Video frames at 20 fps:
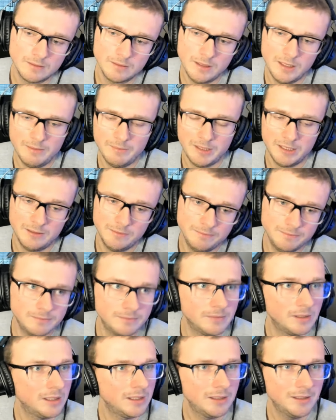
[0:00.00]
man,
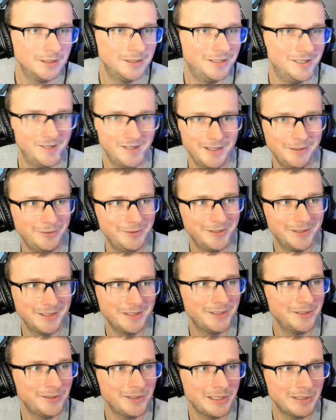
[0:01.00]
I really
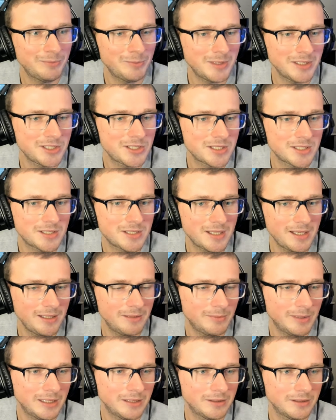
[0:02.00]
don't have much to say
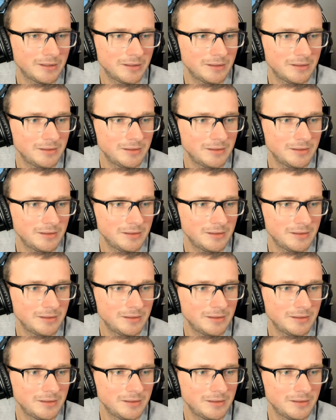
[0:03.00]
about it.